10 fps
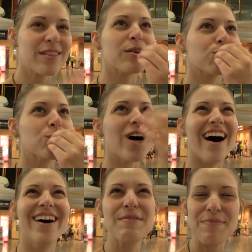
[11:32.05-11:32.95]
the
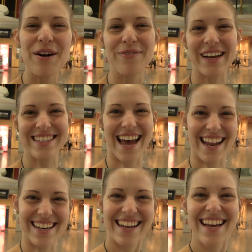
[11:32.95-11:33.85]
mwah, perfect
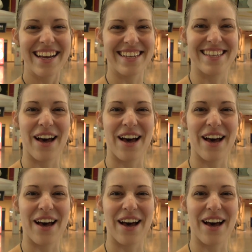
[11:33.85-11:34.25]
end is